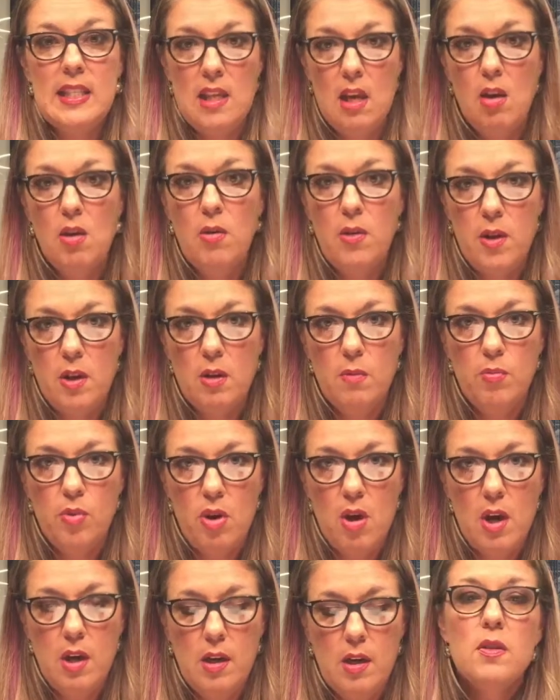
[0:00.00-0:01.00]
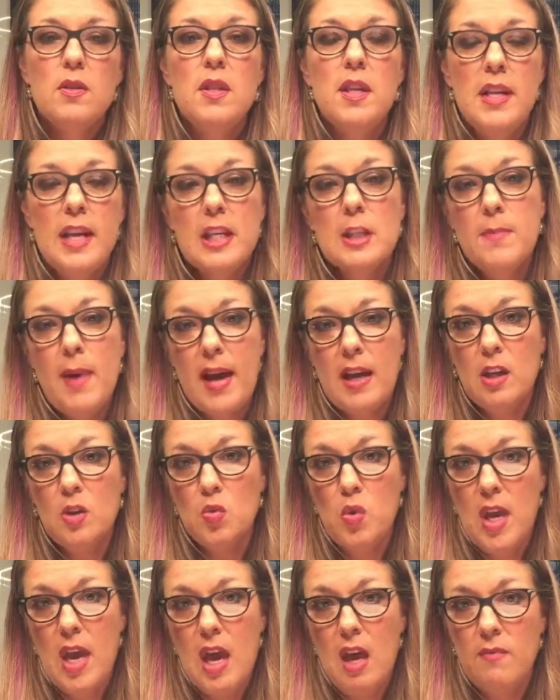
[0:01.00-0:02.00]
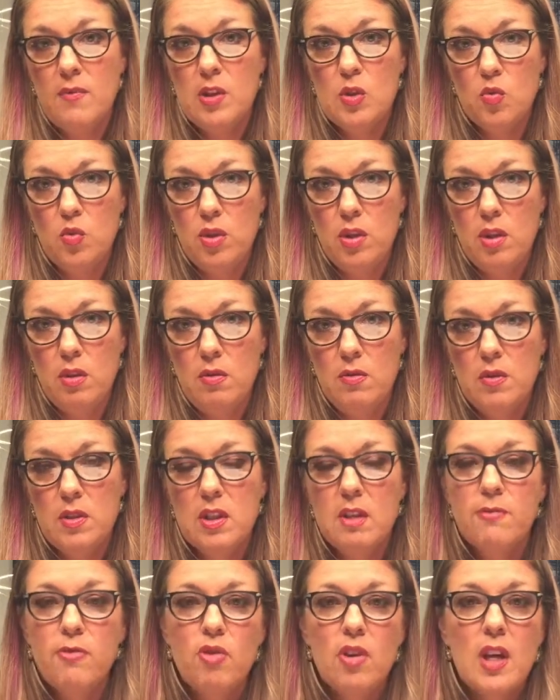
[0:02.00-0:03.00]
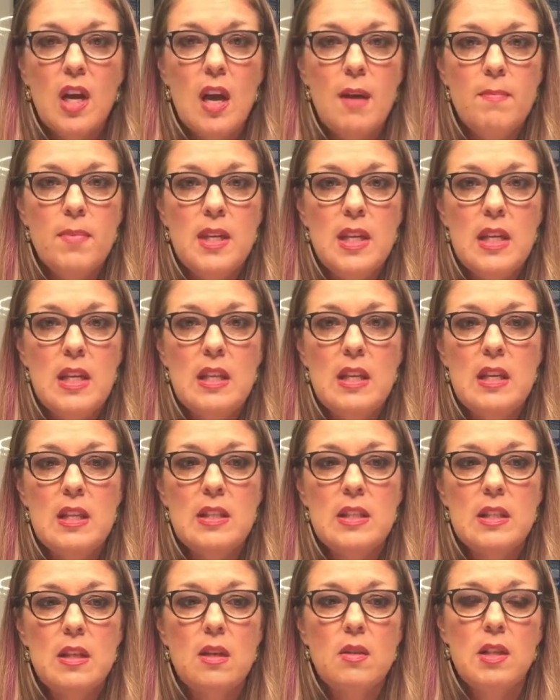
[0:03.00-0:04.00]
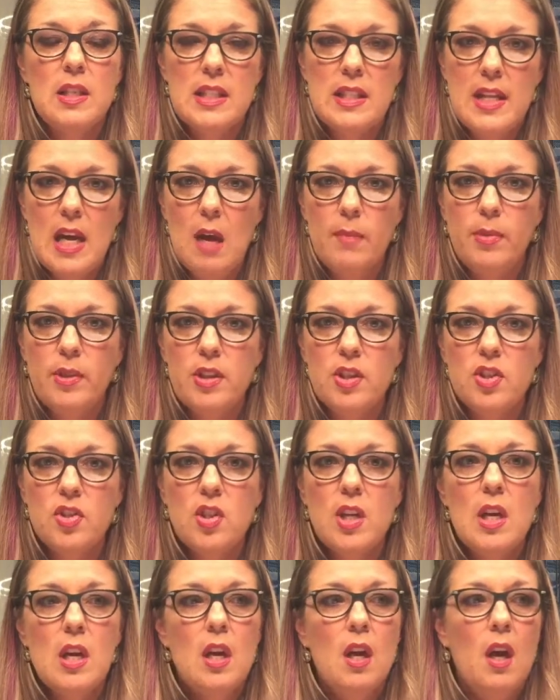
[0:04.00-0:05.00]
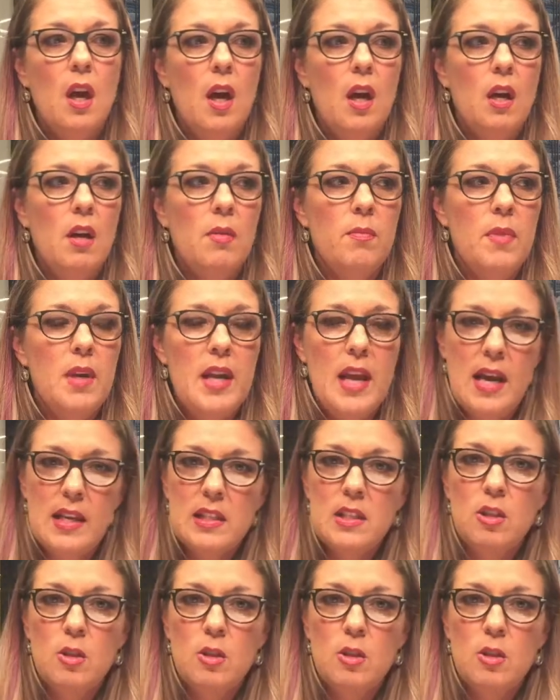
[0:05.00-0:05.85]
sell their product. The next package we have is Renew. So for a company that's established and has